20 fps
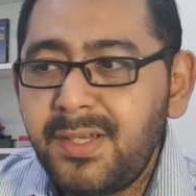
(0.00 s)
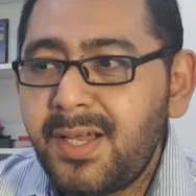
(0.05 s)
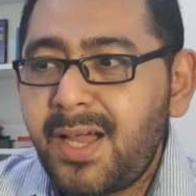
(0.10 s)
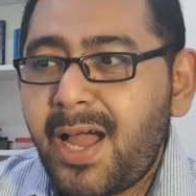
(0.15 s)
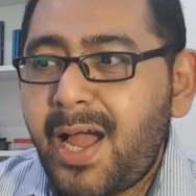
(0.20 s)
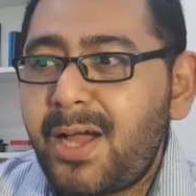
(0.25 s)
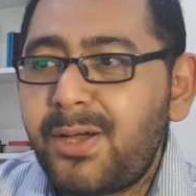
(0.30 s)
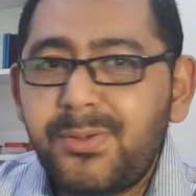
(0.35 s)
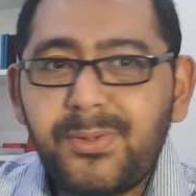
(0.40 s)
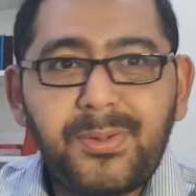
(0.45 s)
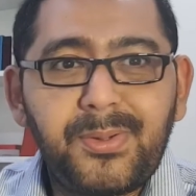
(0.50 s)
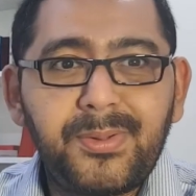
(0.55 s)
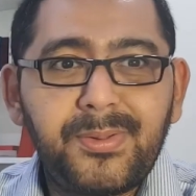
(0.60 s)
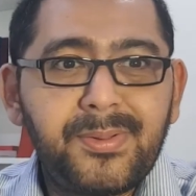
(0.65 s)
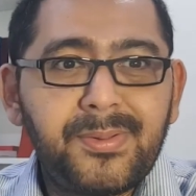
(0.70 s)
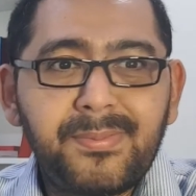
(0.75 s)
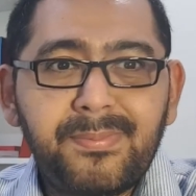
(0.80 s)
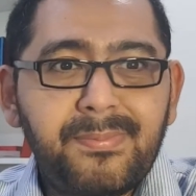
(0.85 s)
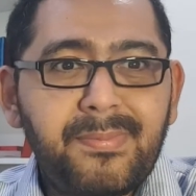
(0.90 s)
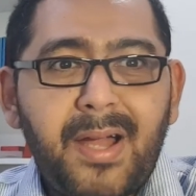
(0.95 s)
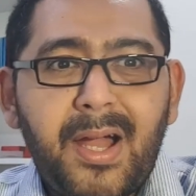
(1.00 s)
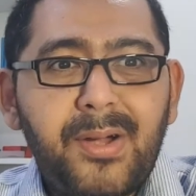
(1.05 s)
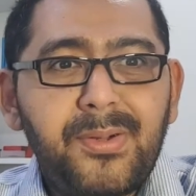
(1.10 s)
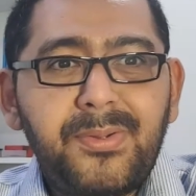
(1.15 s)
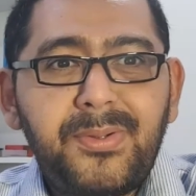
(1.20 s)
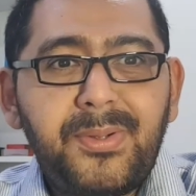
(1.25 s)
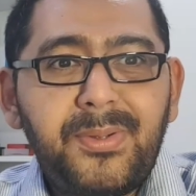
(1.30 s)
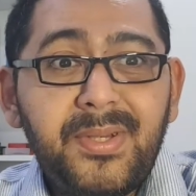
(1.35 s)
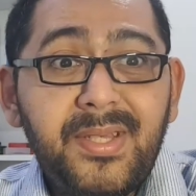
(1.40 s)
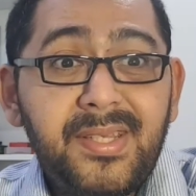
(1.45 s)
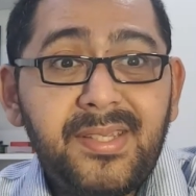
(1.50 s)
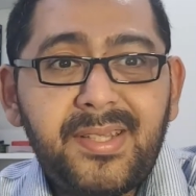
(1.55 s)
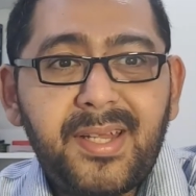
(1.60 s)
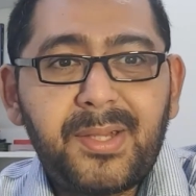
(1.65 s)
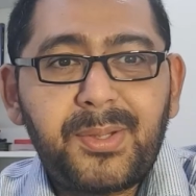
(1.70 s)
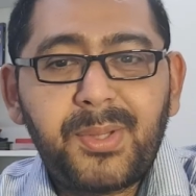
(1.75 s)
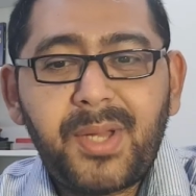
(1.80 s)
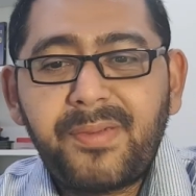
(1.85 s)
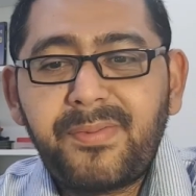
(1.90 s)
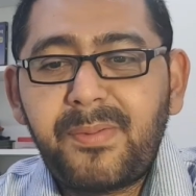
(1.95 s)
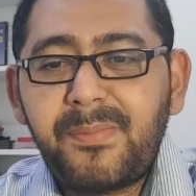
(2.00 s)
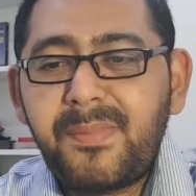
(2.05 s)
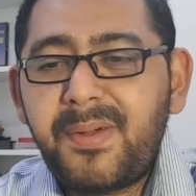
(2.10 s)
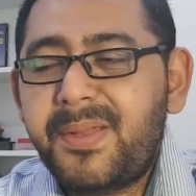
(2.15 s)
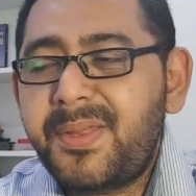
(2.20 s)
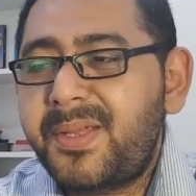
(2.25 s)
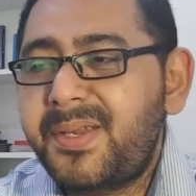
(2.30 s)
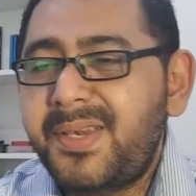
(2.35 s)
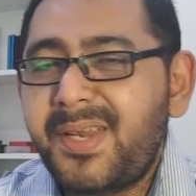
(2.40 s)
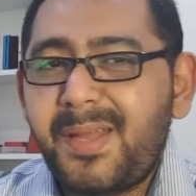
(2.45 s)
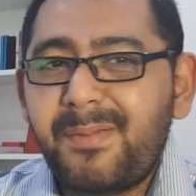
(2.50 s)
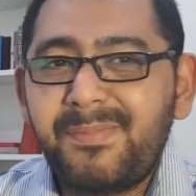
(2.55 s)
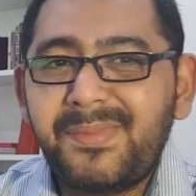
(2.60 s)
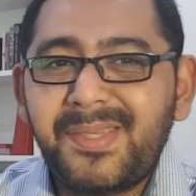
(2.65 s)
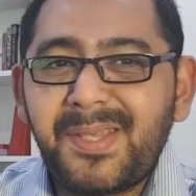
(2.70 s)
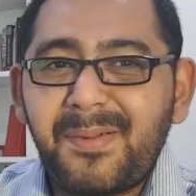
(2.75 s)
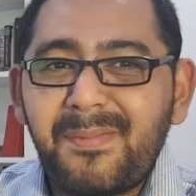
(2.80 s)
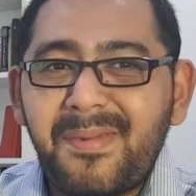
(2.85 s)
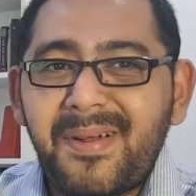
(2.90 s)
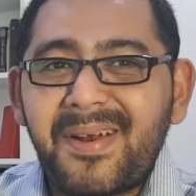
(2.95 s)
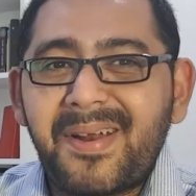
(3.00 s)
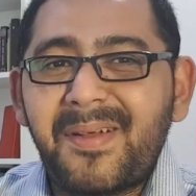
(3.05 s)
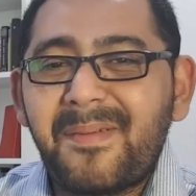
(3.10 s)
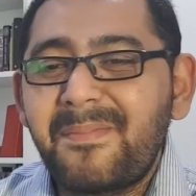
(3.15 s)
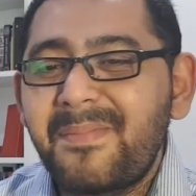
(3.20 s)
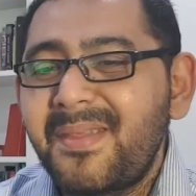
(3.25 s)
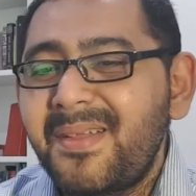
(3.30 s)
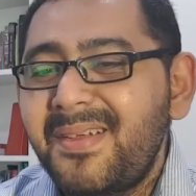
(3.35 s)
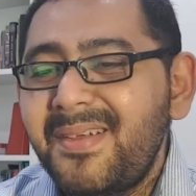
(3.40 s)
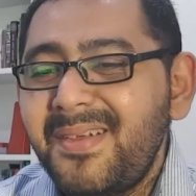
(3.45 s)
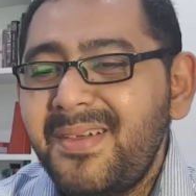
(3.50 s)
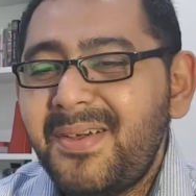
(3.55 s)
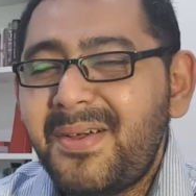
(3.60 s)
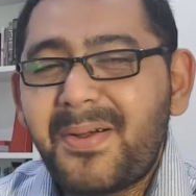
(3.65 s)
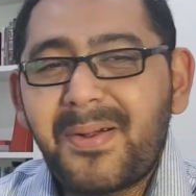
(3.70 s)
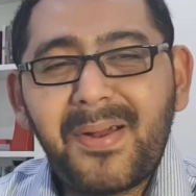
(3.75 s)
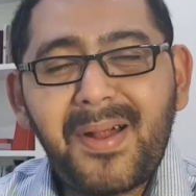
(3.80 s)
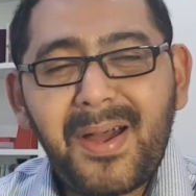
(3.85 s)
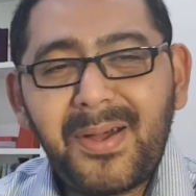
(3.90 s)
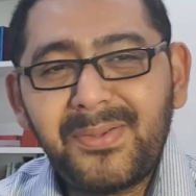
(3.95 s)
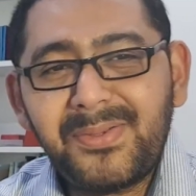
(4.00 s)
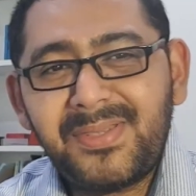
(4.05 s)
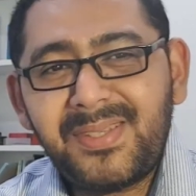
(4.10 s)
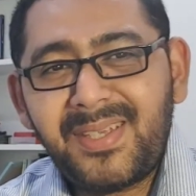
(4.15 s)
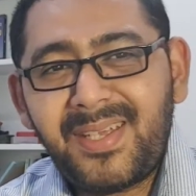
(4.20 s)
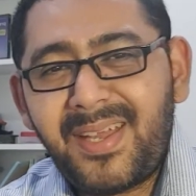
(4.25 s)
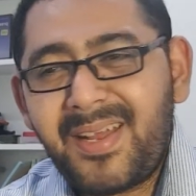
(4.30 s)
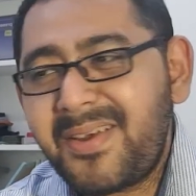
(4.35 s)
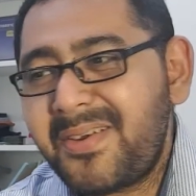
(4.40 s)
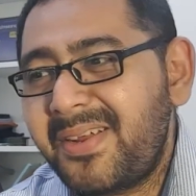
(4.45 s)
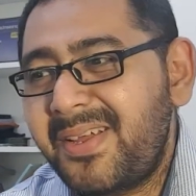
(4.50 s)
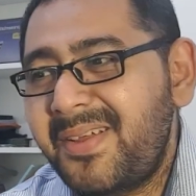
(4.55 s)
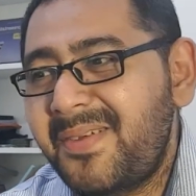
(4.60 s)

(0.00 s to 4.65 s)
How cool is that to have a mother named Samara? Or how scary.